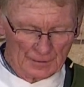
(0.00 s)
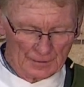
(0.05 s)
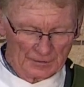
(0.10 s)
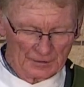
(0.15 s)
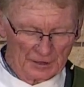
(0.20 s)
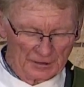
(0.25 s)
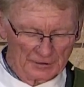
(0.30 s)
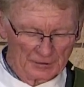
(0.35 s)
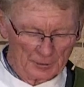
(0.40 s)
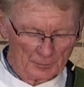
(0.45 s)

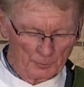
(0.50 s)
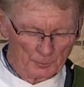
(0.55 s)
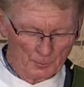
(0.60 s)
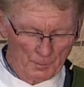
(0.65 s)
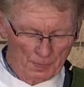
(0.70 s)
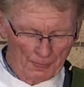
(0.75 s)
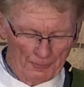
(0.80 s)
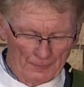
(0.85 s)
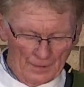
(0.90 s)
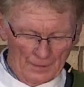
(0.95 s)
kingdom
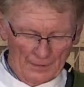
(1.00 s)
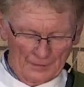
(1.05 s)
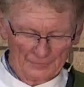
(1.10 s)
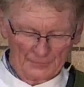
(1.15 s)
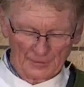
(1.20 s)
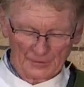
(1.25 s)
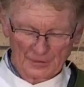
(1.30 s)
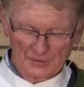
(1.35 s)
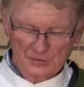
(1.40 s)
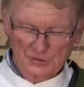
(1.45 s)
and
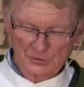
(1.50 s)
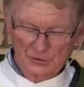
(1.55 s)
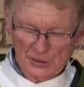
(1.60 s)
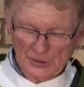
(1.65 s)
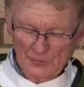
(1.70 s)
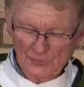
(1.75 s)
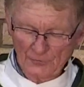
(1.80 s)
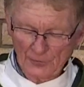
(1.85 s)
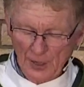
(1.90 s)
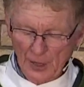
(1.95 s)
let us
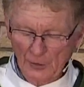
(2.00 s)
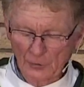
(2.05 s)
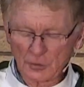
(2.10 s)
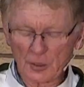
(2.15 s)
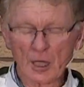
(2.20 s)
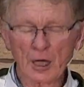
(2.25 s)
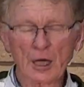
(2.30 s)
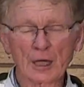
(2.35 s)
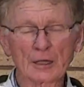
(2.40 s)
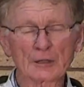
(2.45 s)
live our
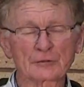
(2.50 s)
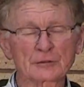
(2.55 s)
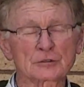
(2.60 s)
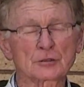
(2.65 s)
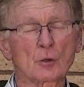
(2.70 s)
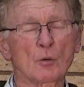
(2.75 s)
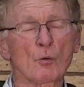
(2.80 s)
lives